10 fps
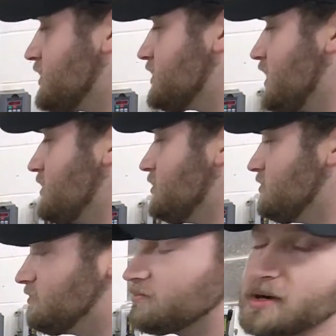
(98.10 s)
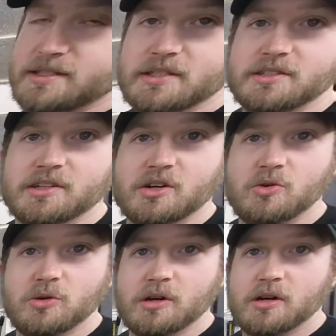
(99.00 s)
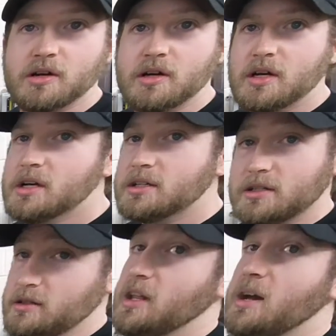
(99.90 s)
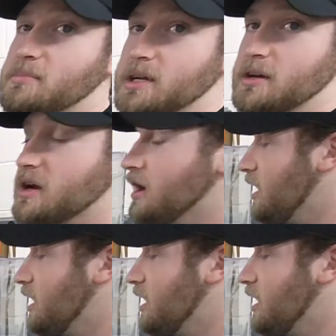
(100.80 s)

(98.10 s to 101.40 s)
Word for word: inch table by six and a quarter, a lot bigger.